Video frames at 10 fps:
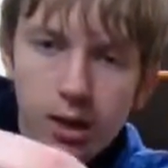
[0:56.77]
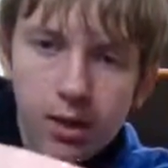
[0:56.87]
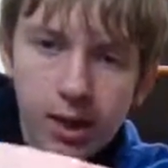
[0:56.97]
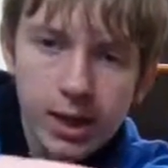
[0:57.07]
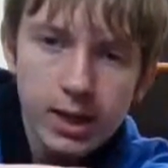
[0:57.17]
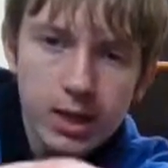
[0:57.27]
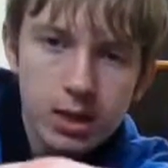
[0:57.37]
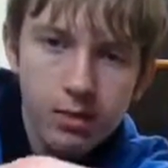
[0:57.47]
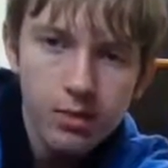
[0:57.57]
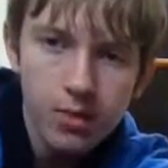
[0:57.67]
These
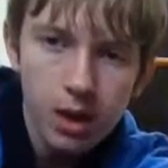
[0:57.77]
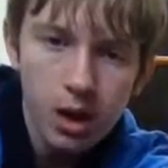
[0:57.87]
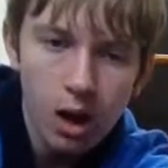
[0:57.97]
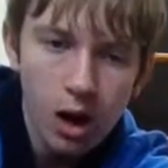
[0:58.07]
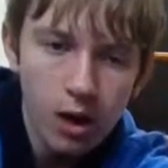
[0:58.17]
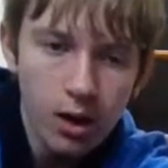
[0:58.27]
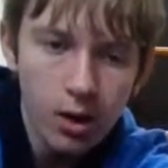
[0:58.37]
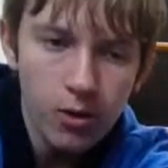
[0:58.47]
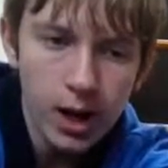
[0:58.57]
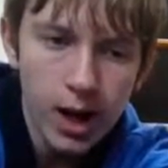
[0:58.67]
are
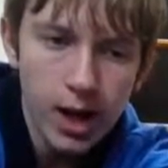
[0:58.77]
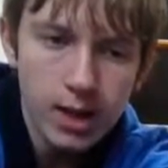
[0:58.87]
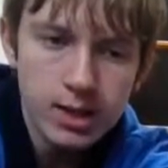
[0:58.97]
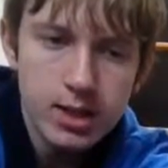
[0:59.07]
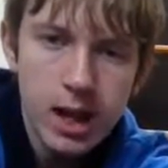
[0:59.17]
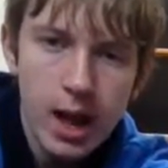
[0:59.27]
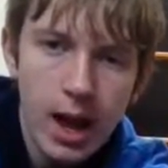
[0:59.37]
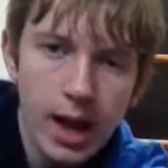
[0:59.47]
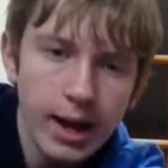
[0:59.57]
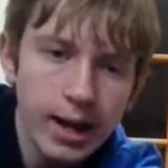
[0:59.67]
known as
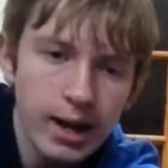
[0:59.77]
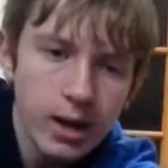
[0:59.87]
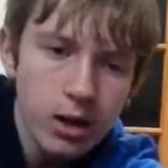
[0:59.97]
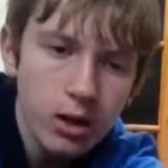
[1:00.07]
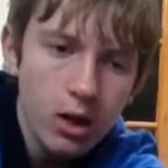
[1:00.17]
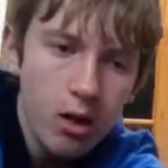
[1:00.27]
Alien